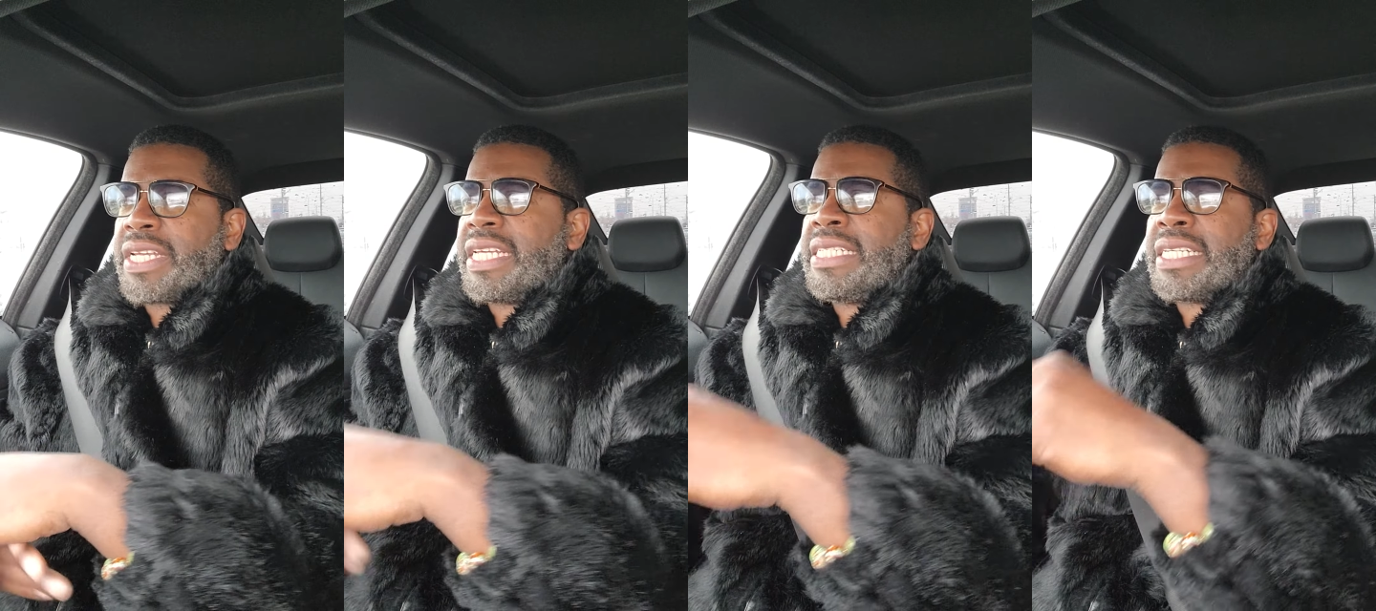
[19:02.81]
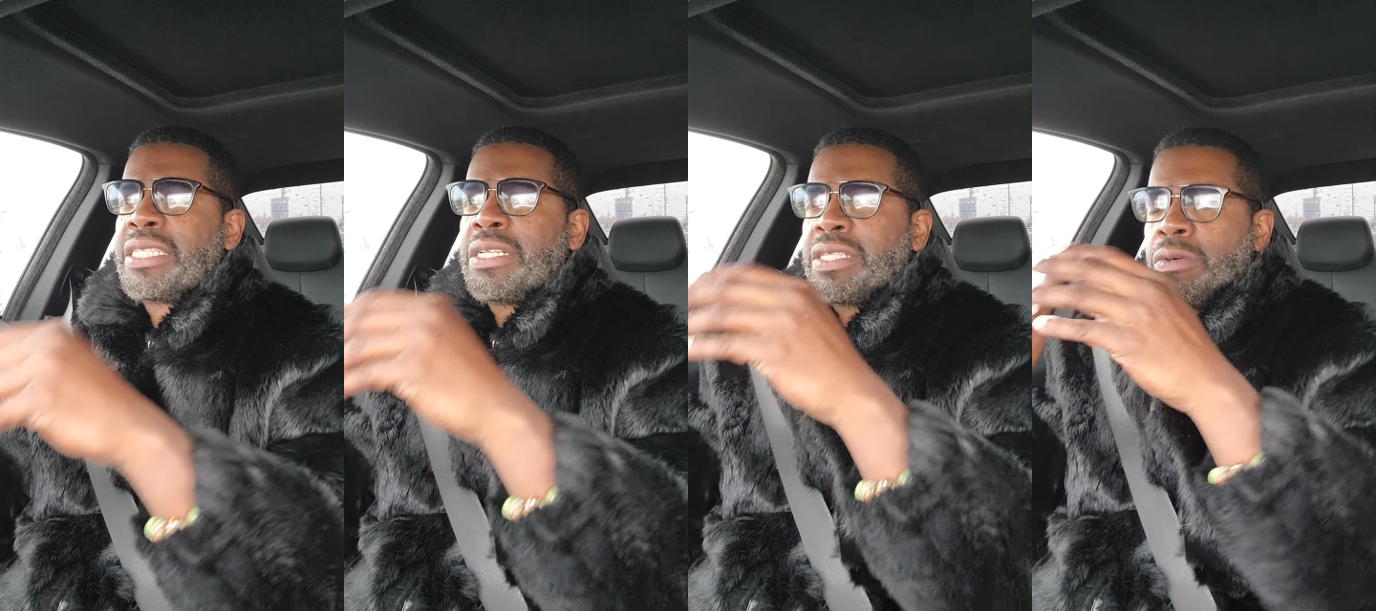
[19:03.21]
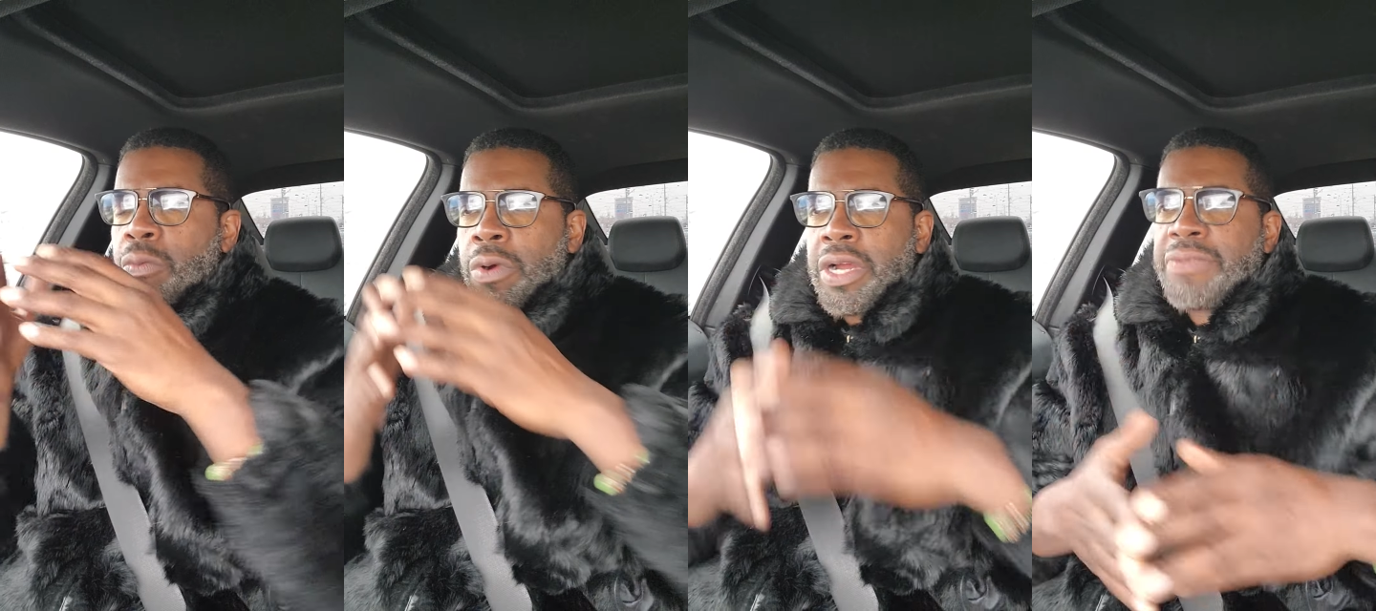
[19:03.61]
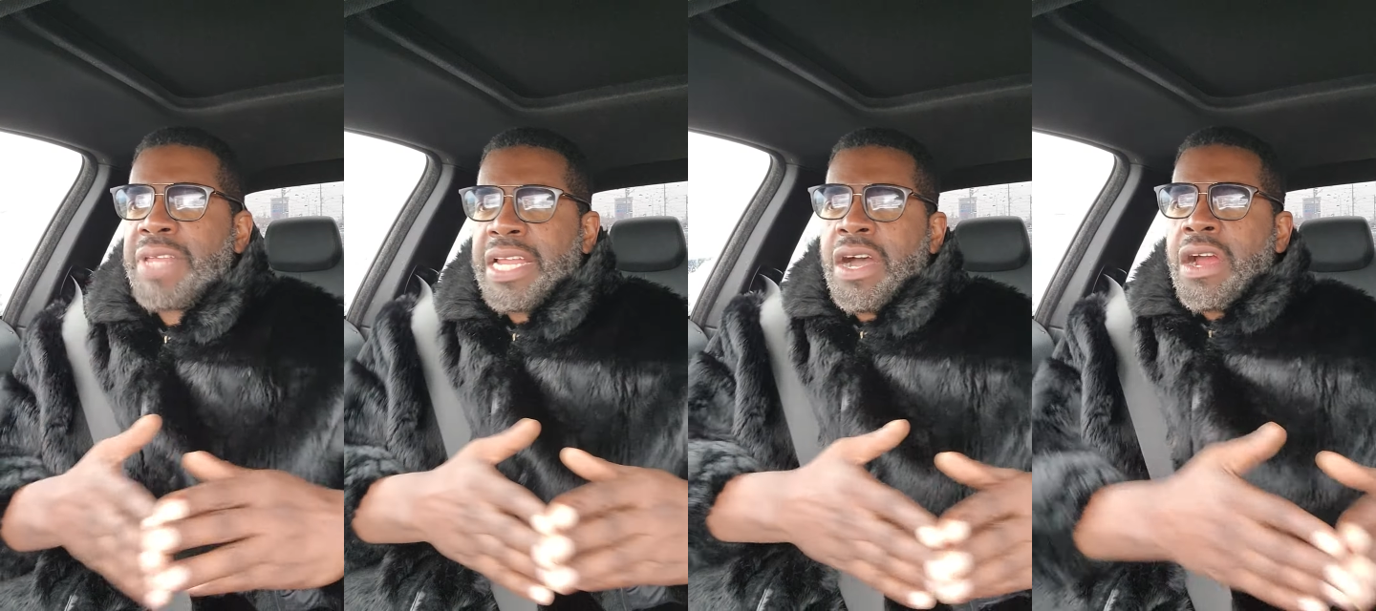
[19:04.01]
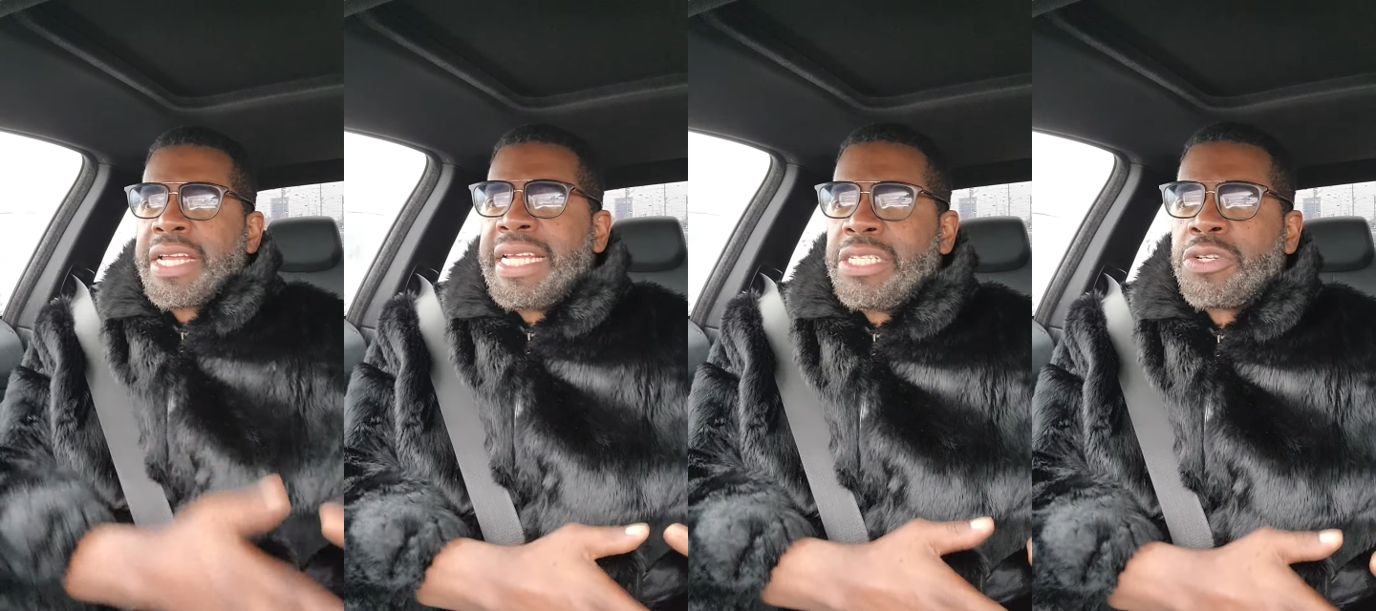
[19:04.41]
He said the work that our
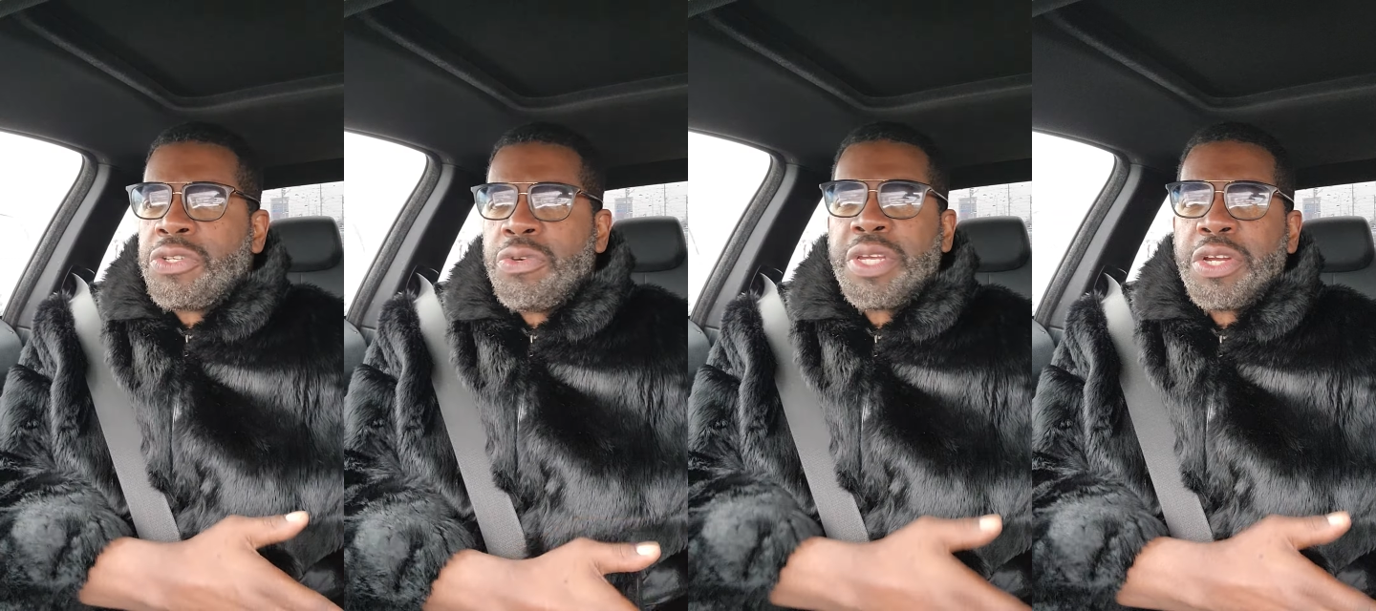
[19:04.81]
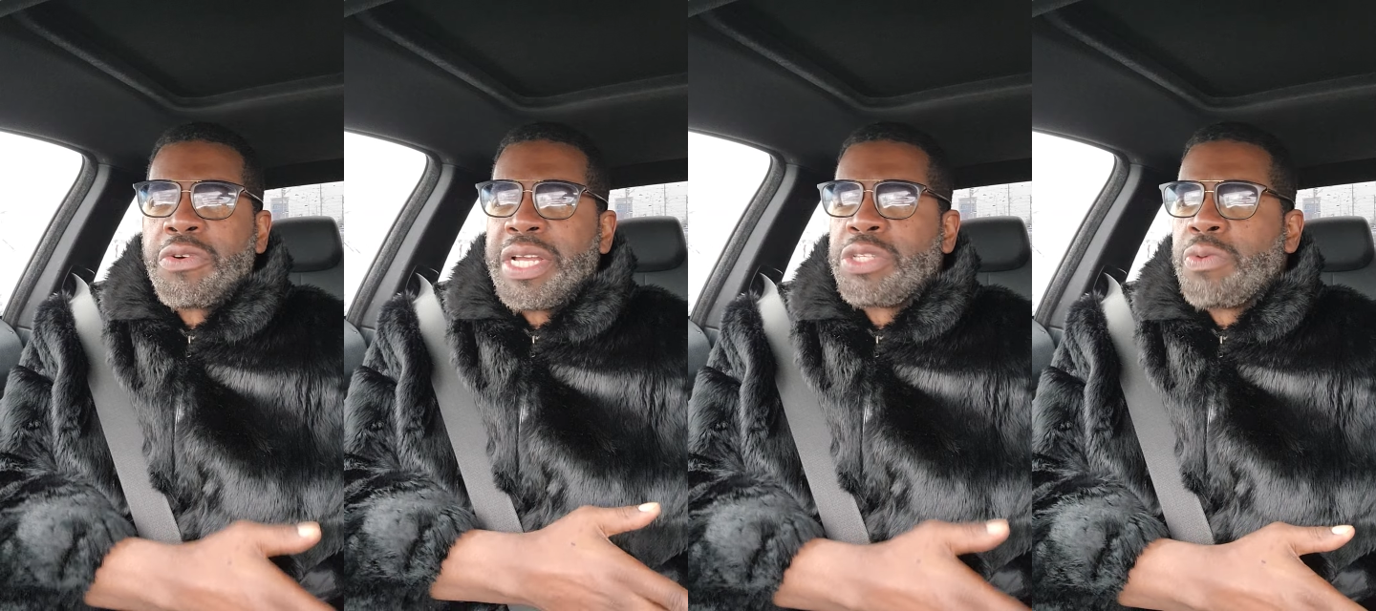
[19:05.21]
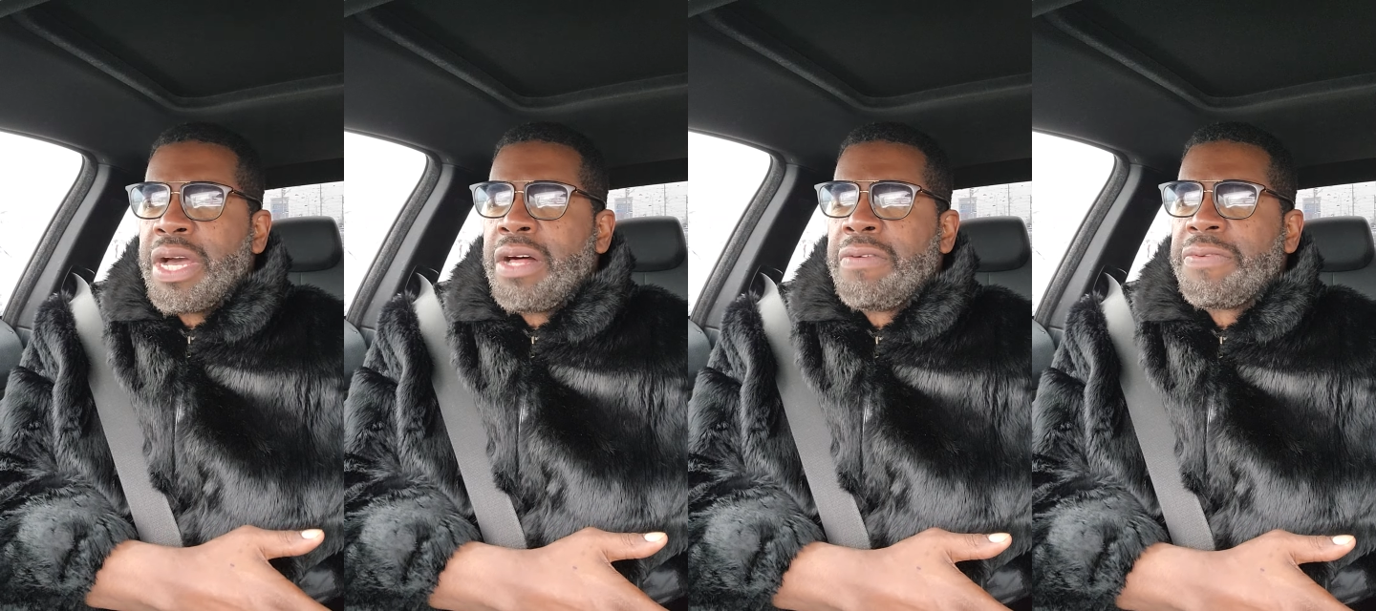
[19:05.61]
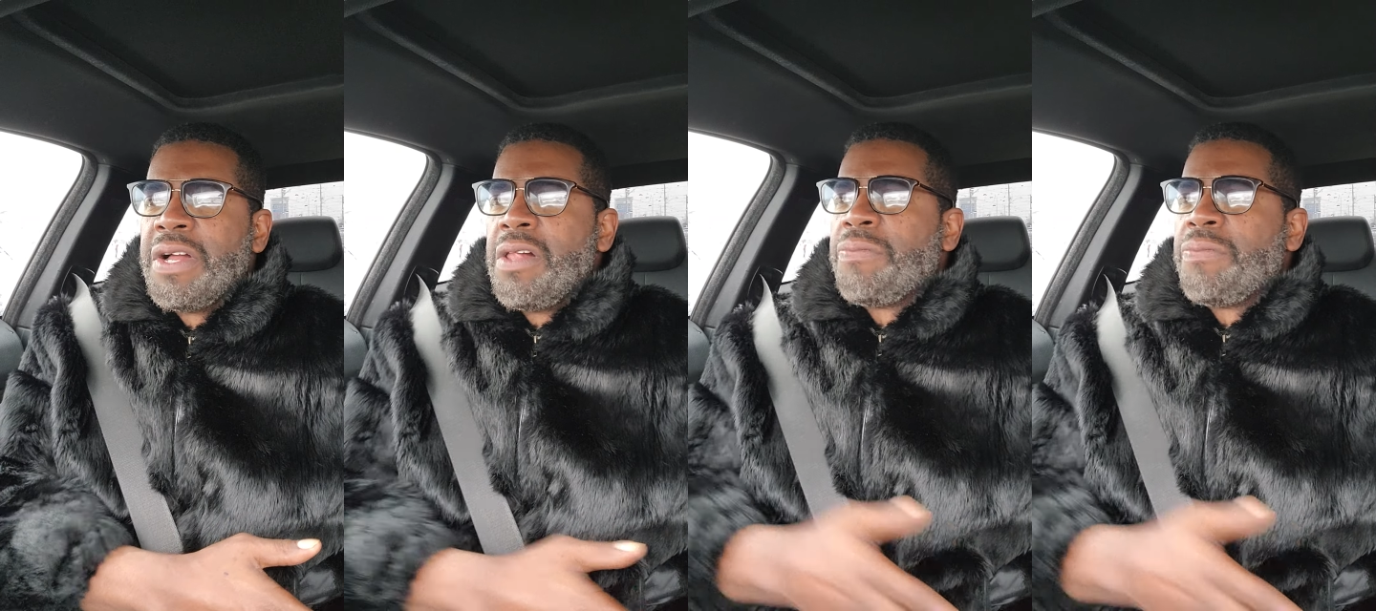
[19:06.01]
kids are doing in grade 12,